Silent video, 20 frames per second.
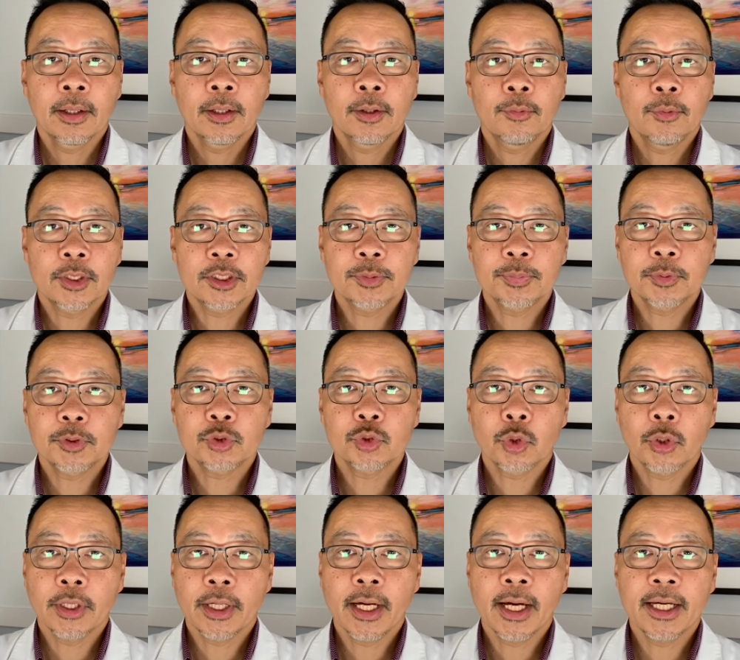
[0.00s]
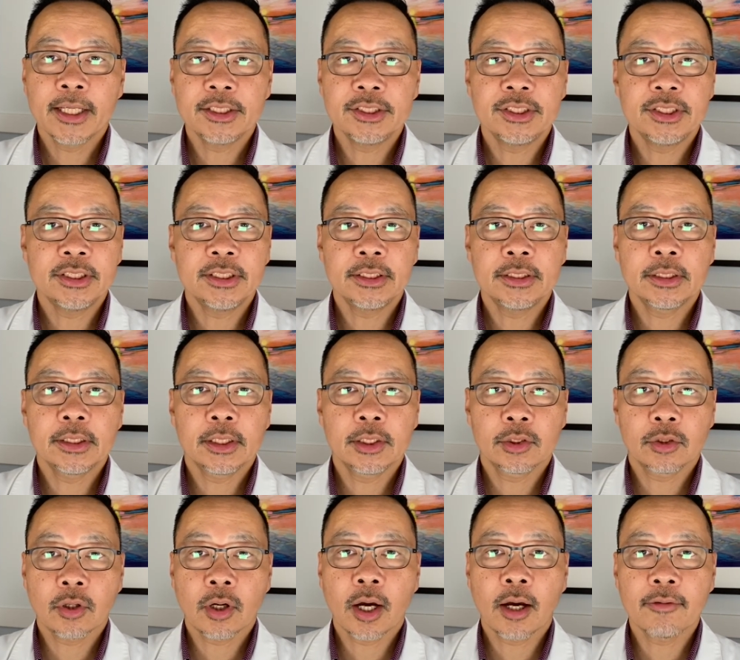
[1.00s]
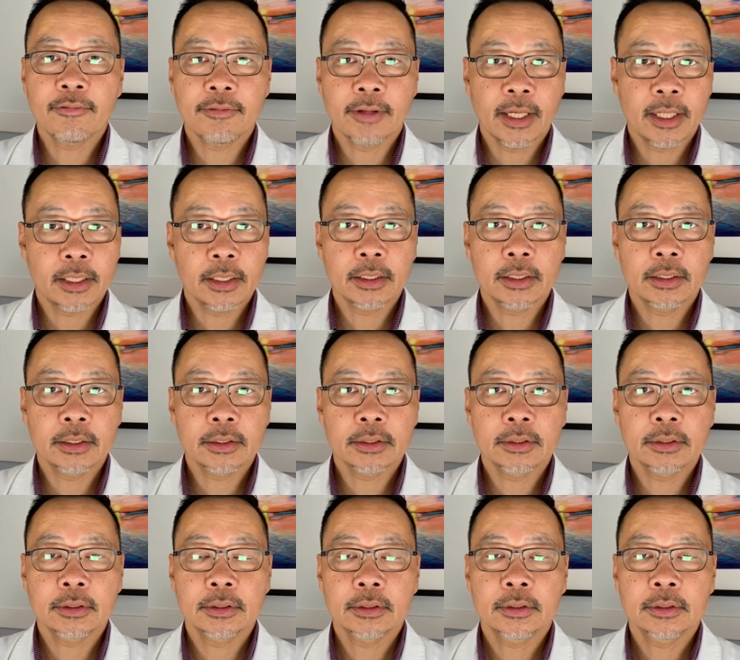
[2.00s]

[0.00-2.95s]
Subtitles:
respiratory hygiene and cough etiquette,